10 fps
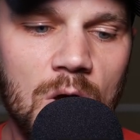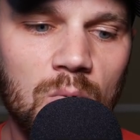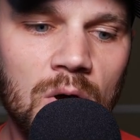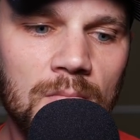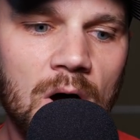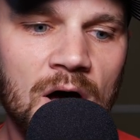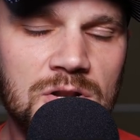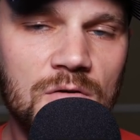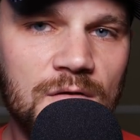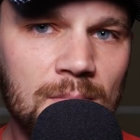Well, on
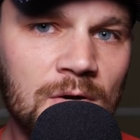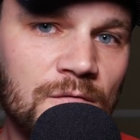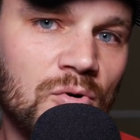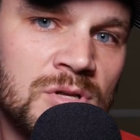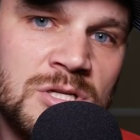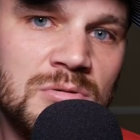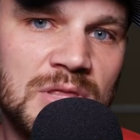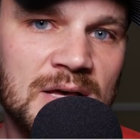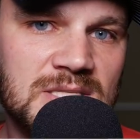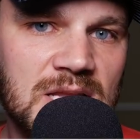November fourth, two
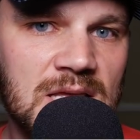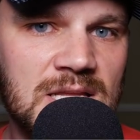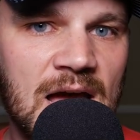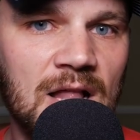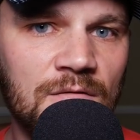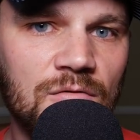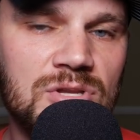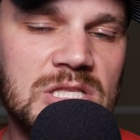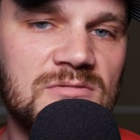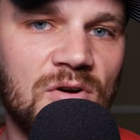thousand eight,
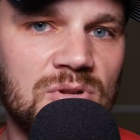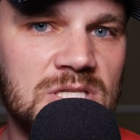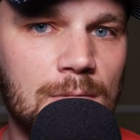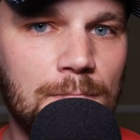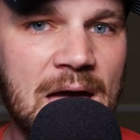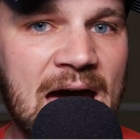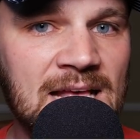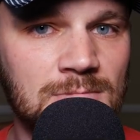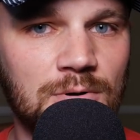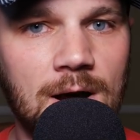Californians voted to
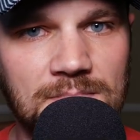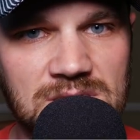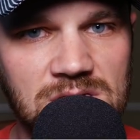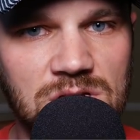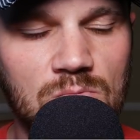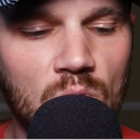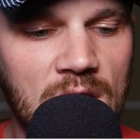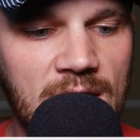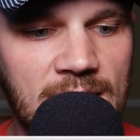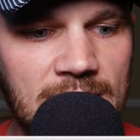pass Proposition
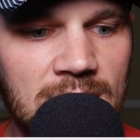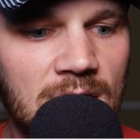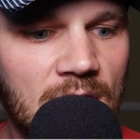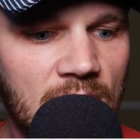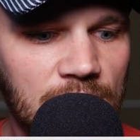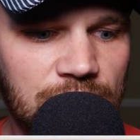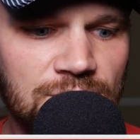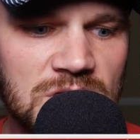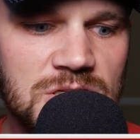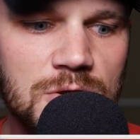one A.
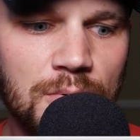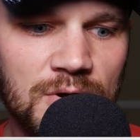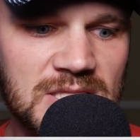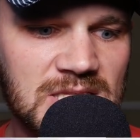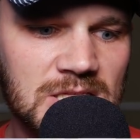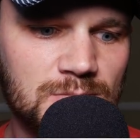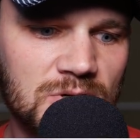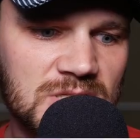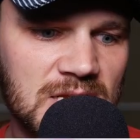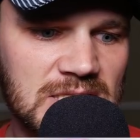fifty-two point six
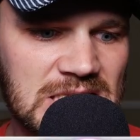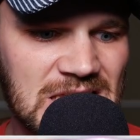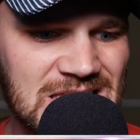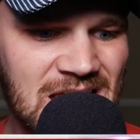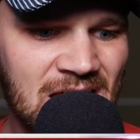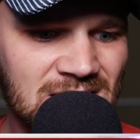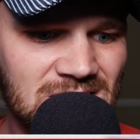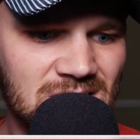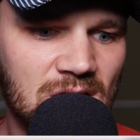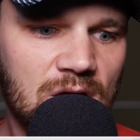percent said
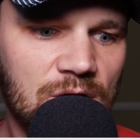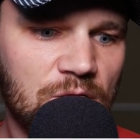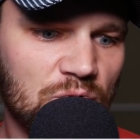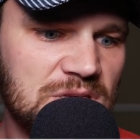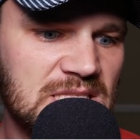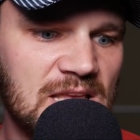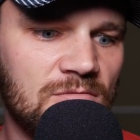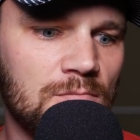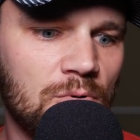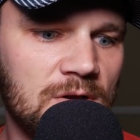yes,
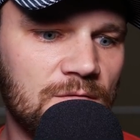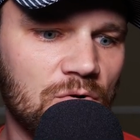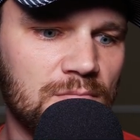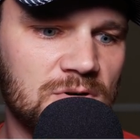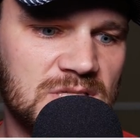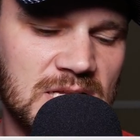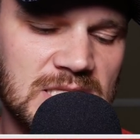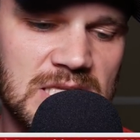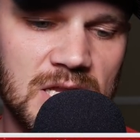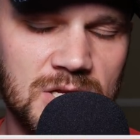forty-seven point four percent
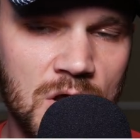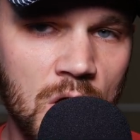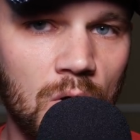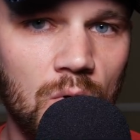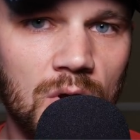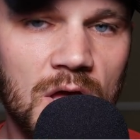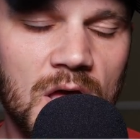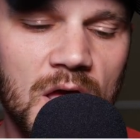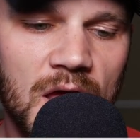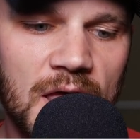said no,
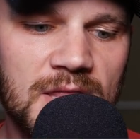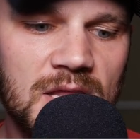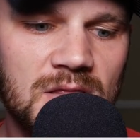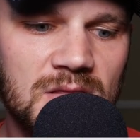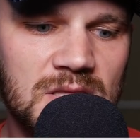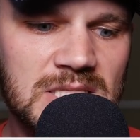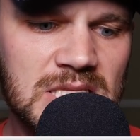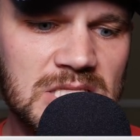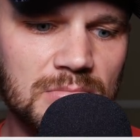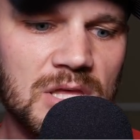and then this
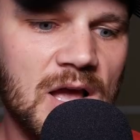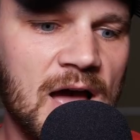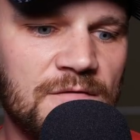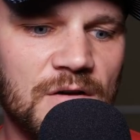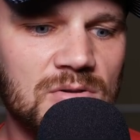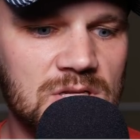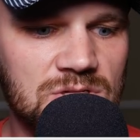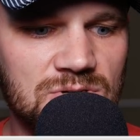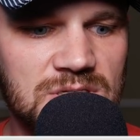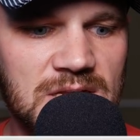is something I found
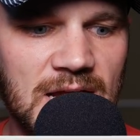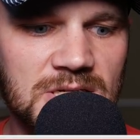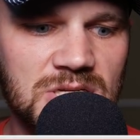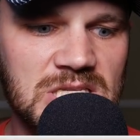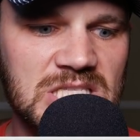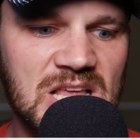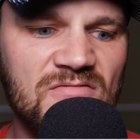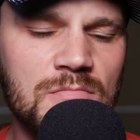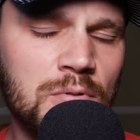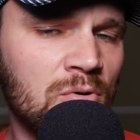interesting. Actually,
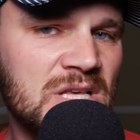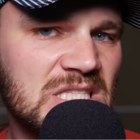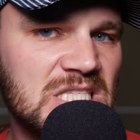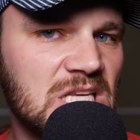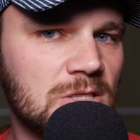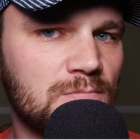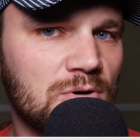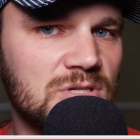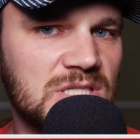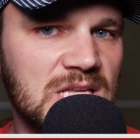seven point six
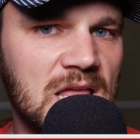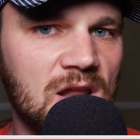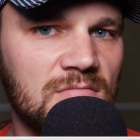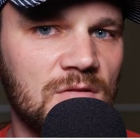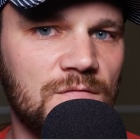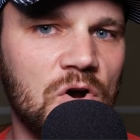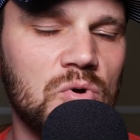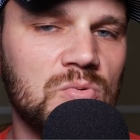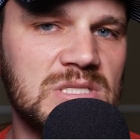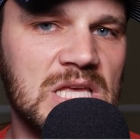percent of the
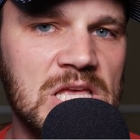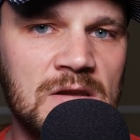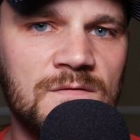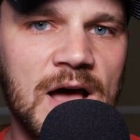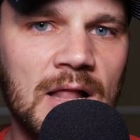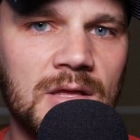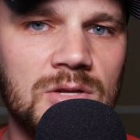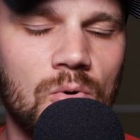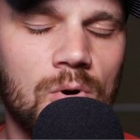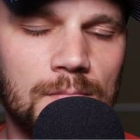vote was
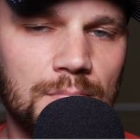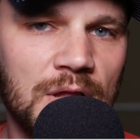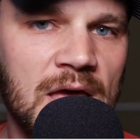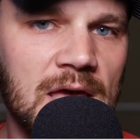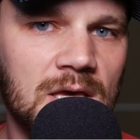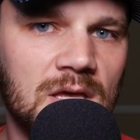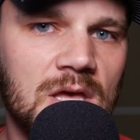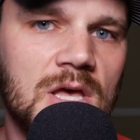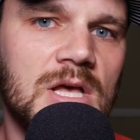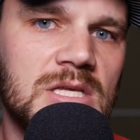invalid or blank.
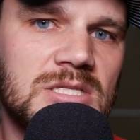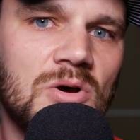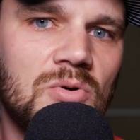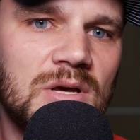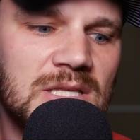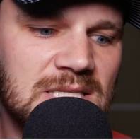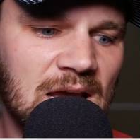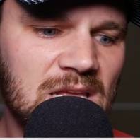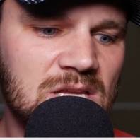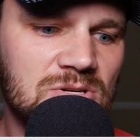So it's
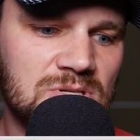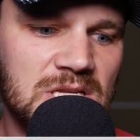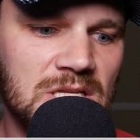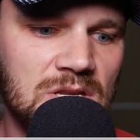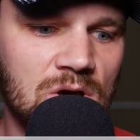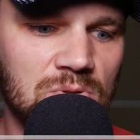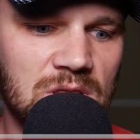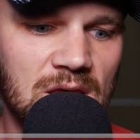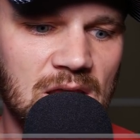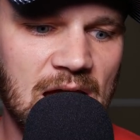kind of interesting to note
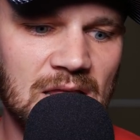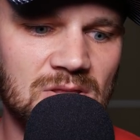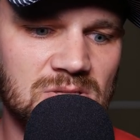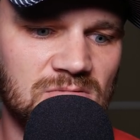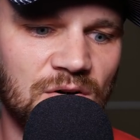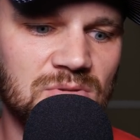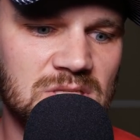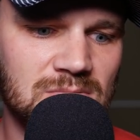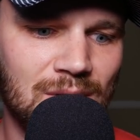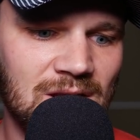that had those
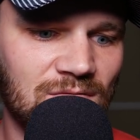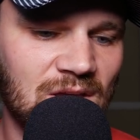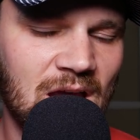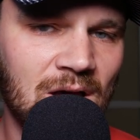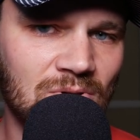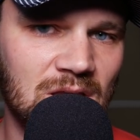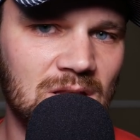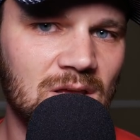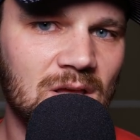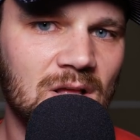votes might have
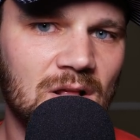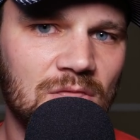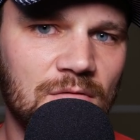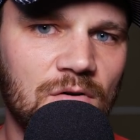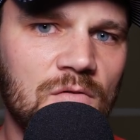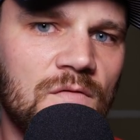counted, the vote